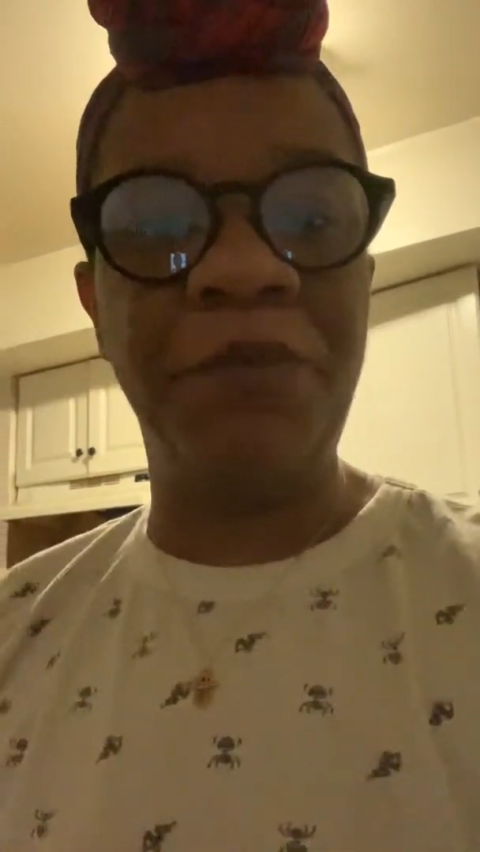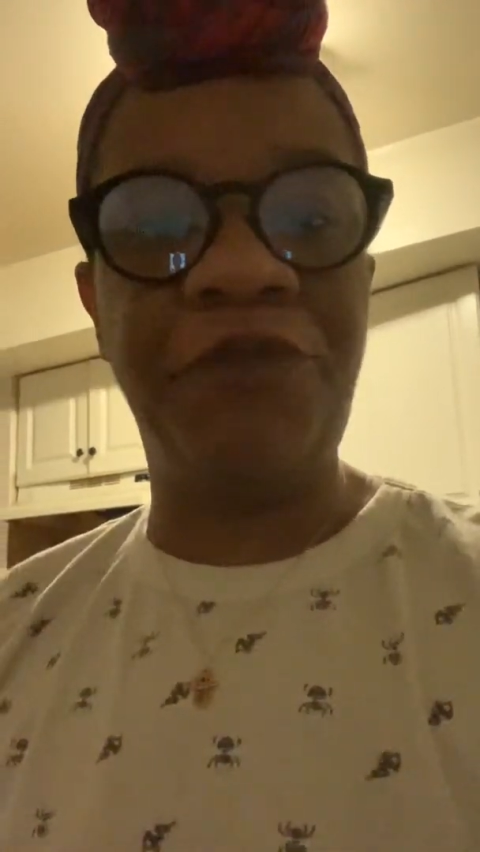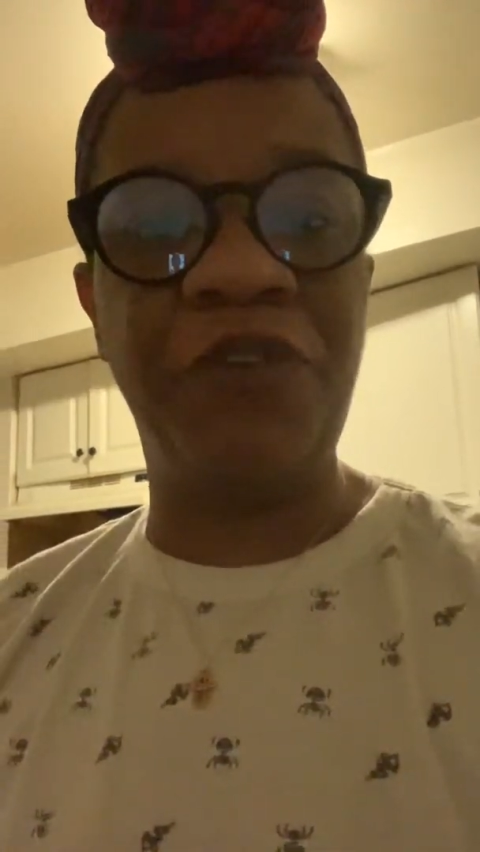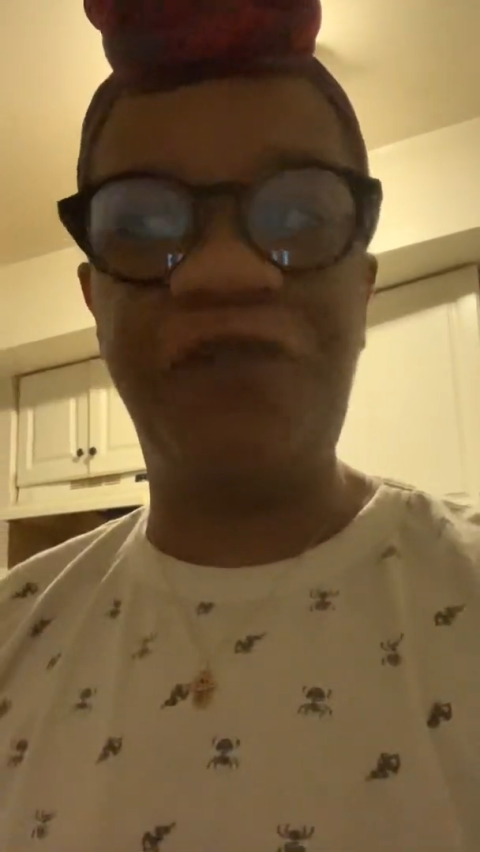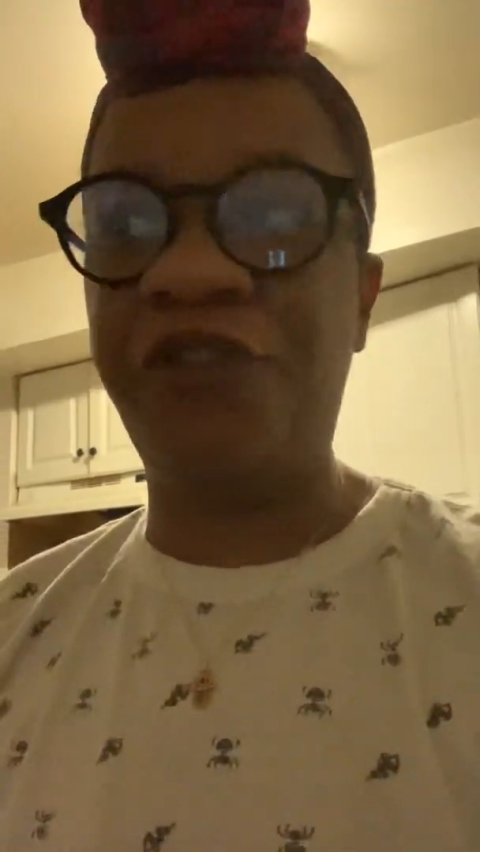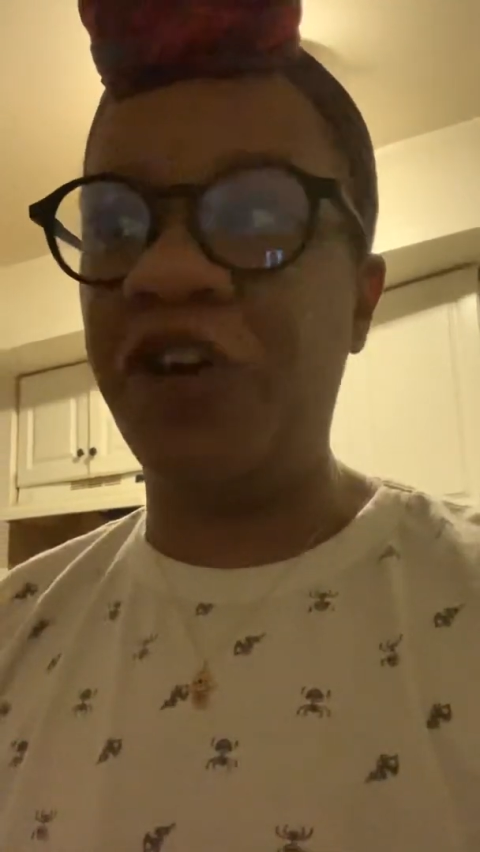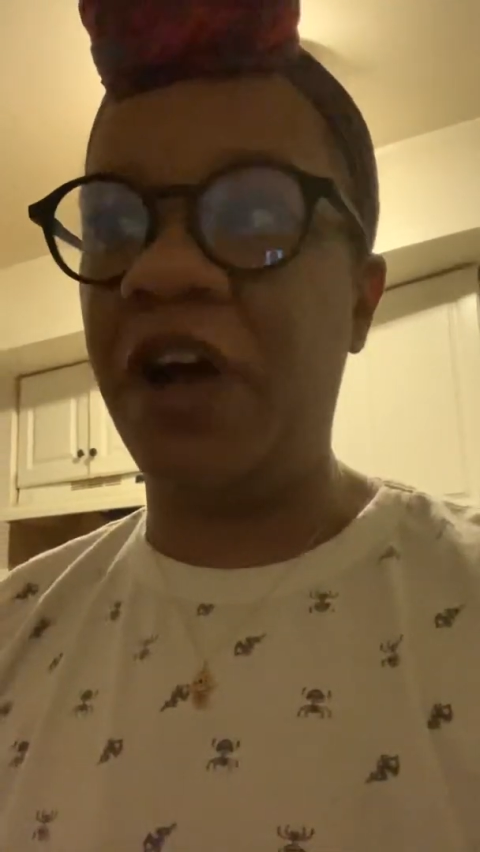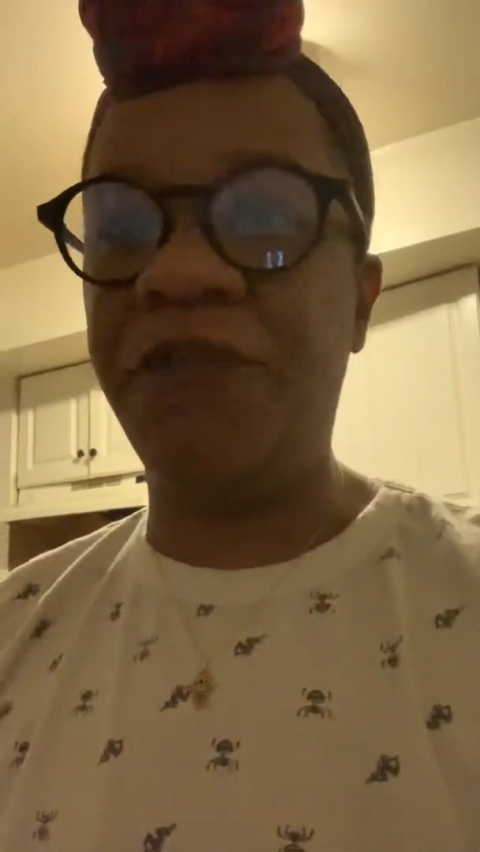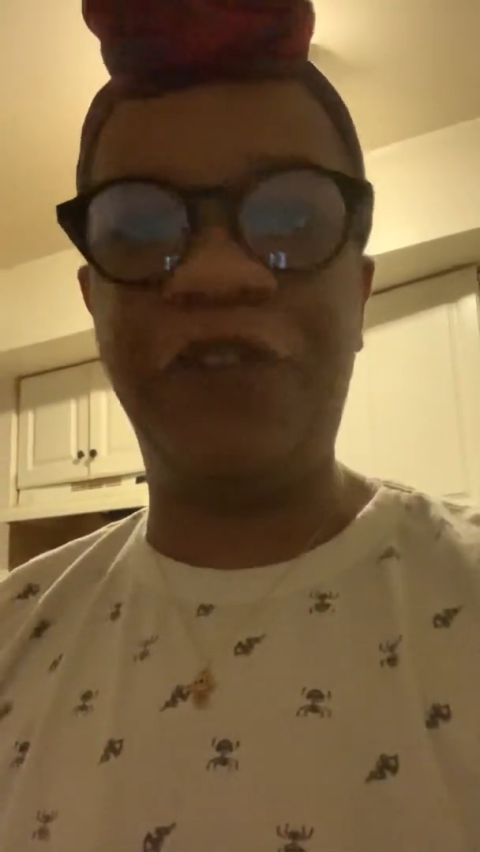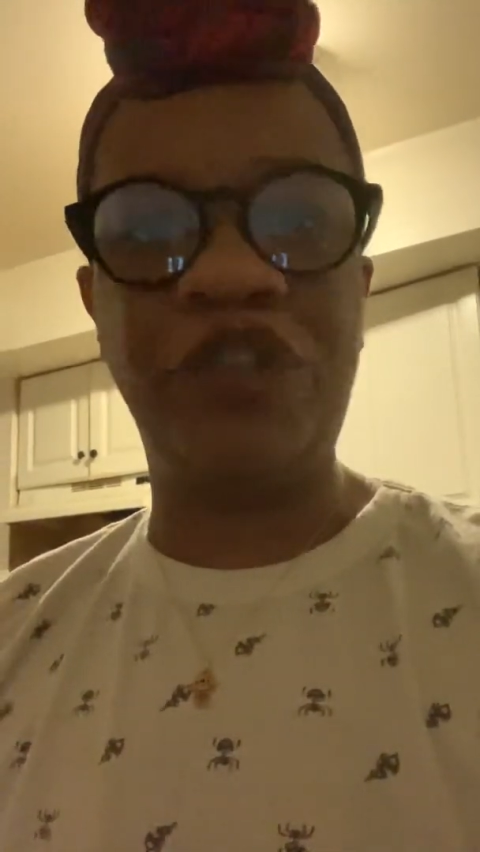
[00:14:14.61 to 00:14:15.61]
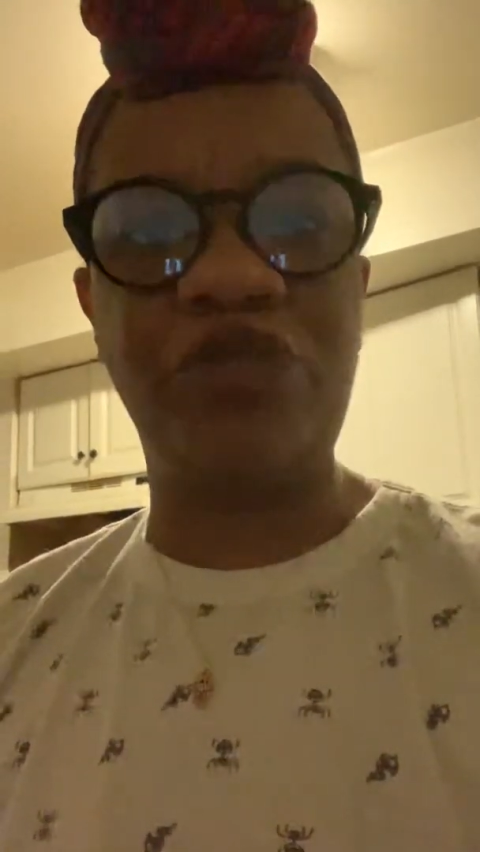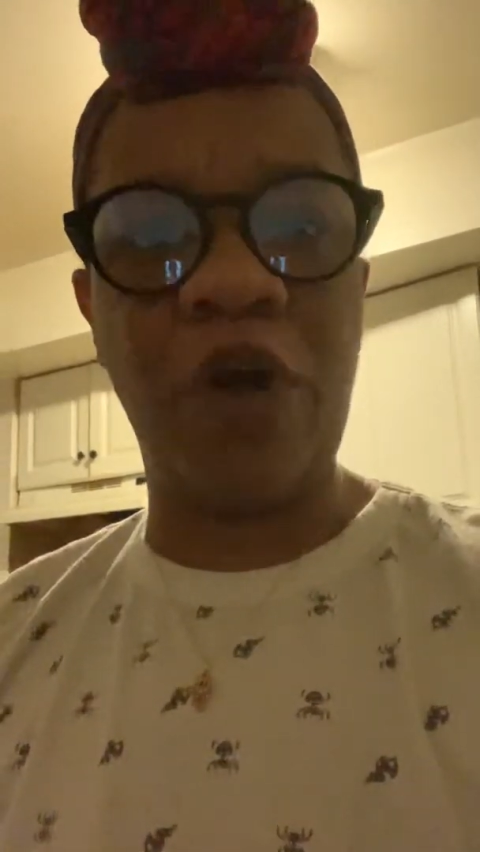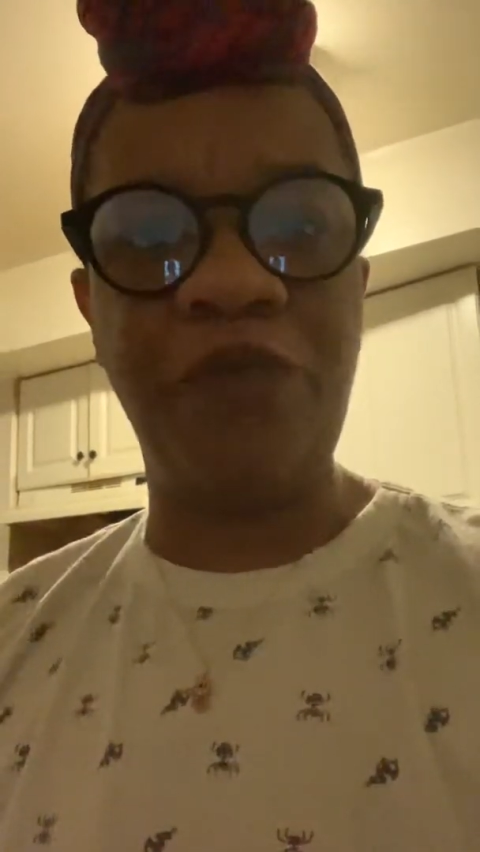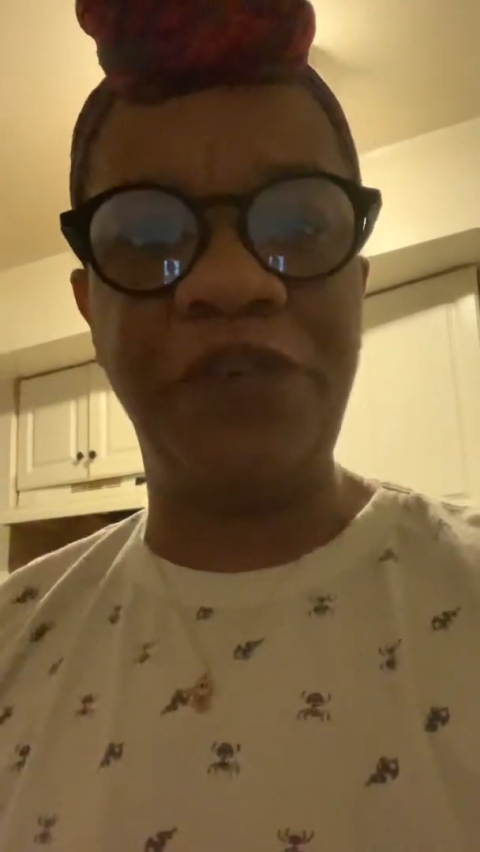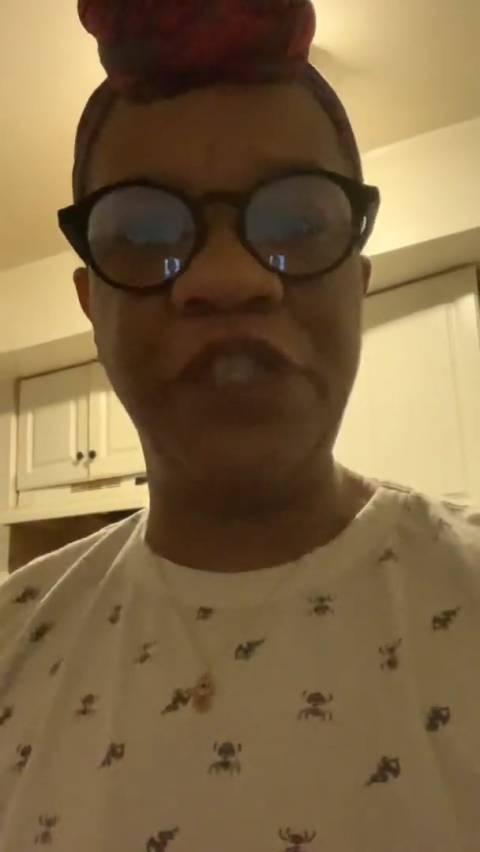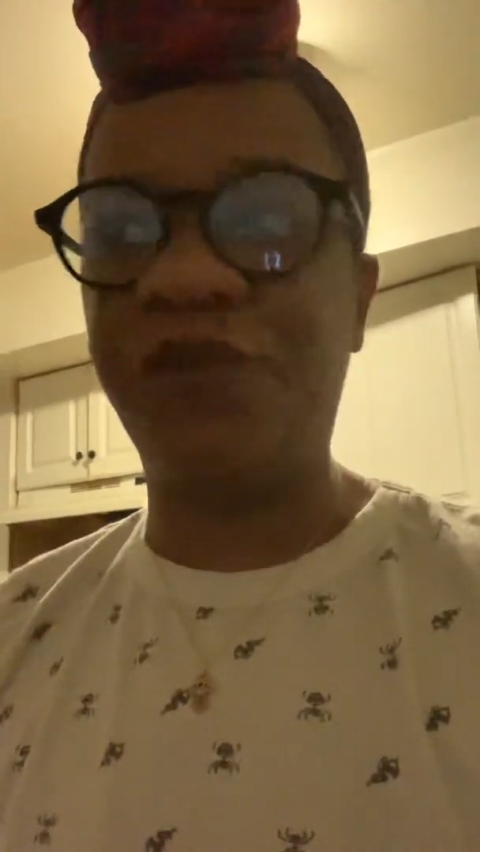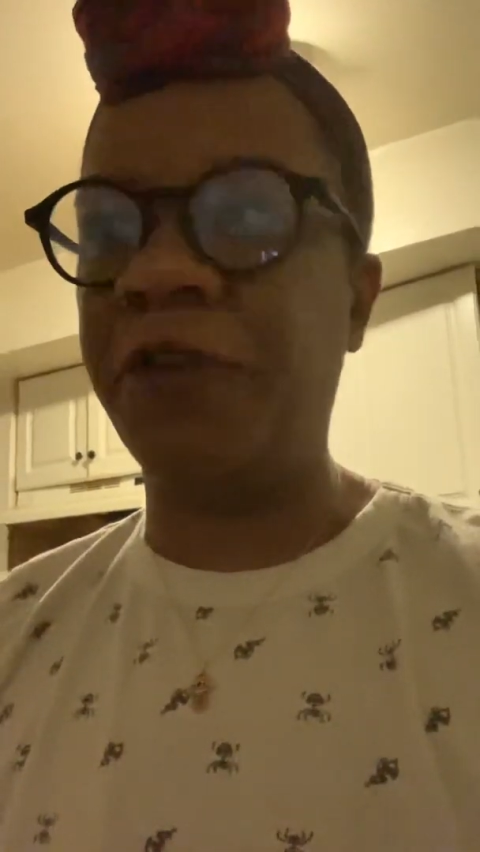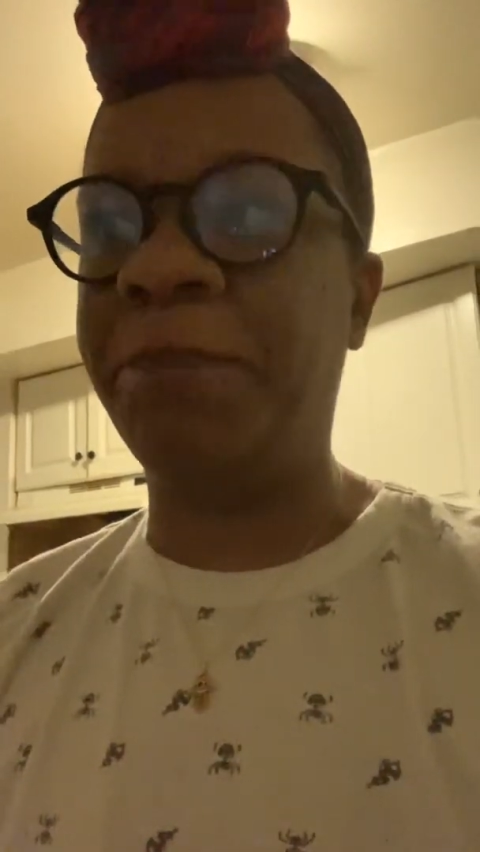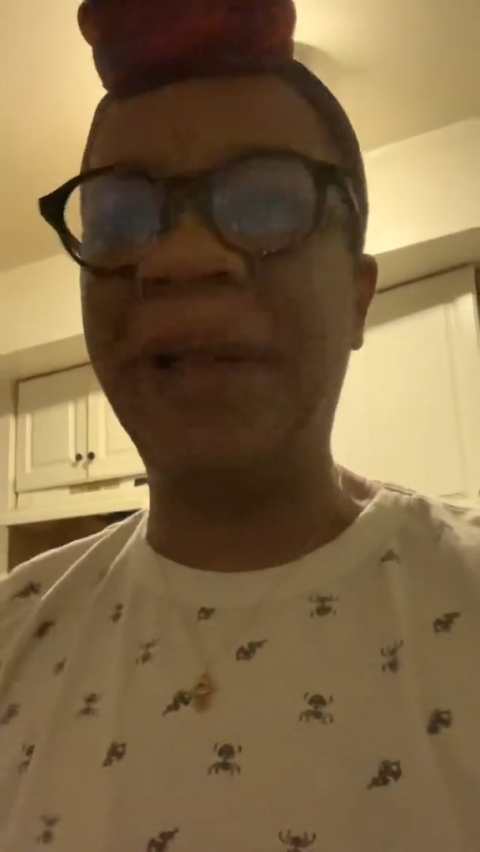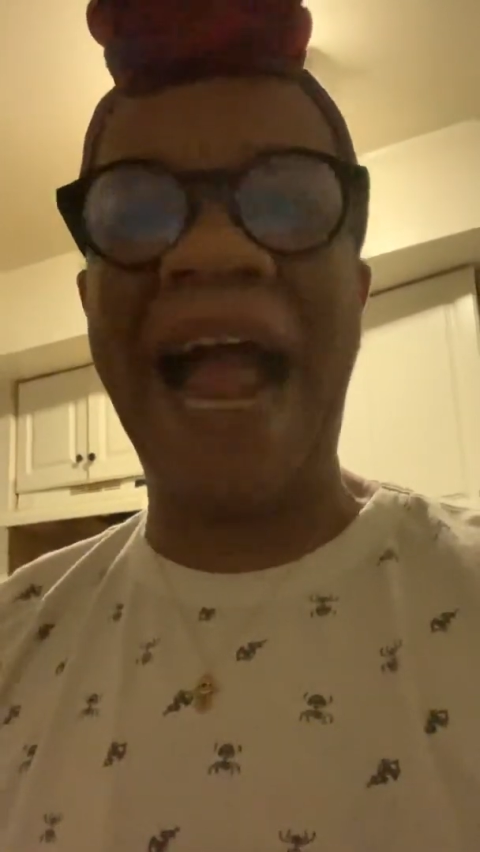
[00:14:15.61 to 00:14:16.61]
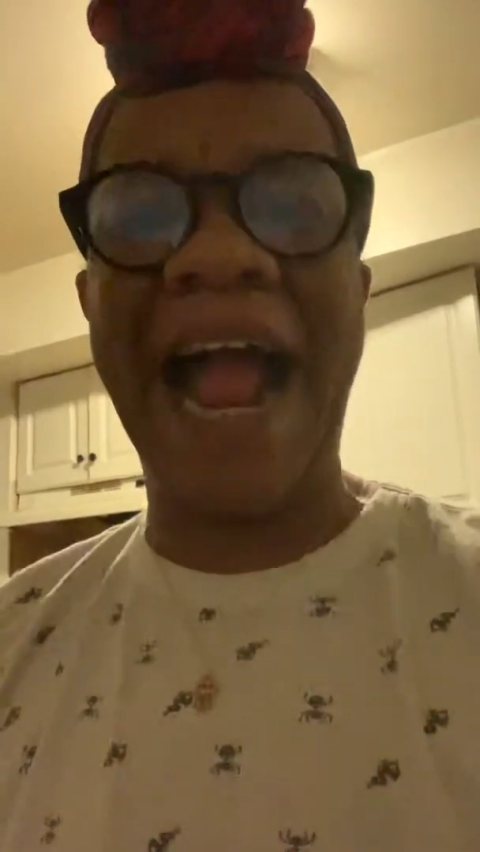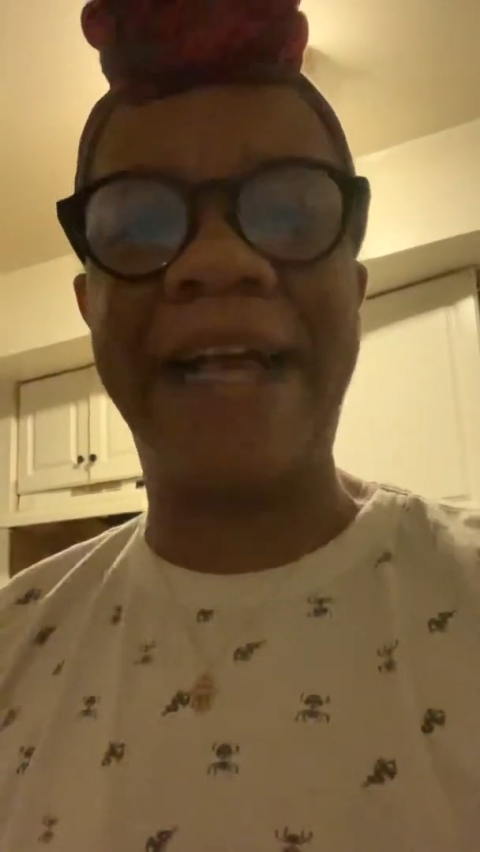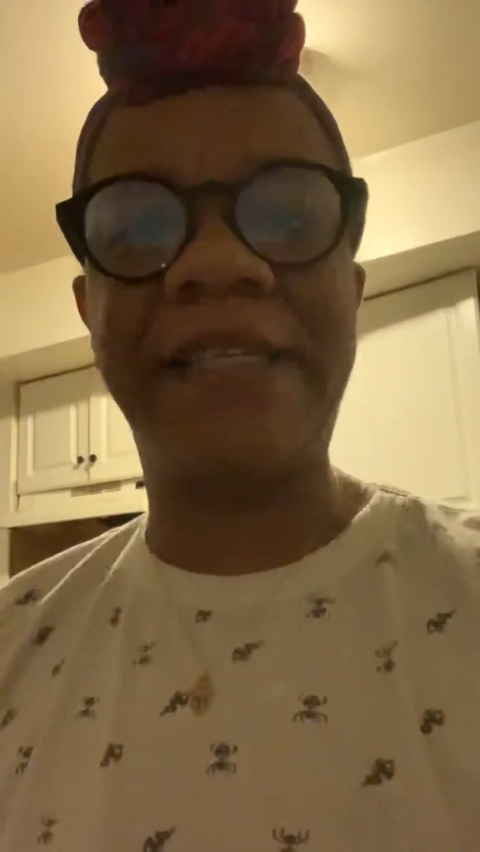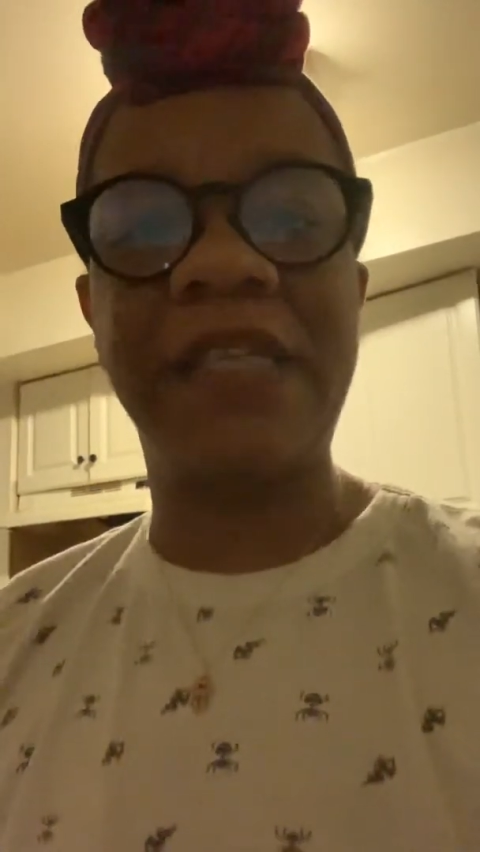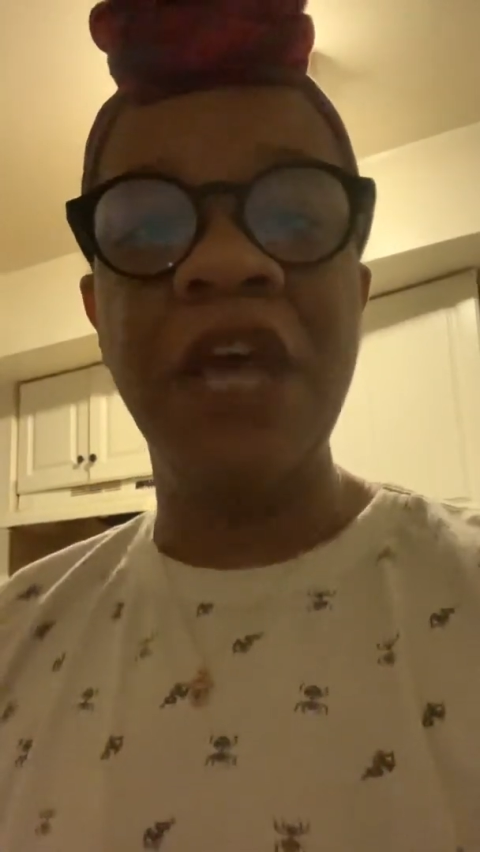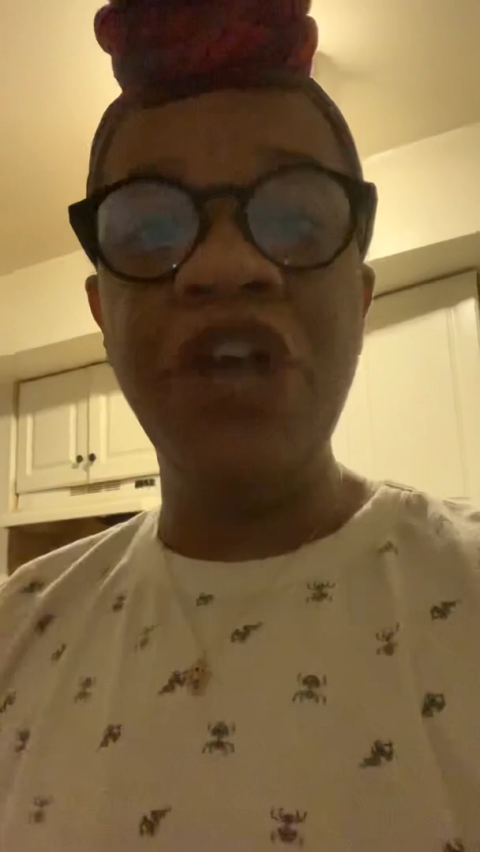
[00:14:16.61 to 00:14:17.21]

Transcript: for trophies, for plaques.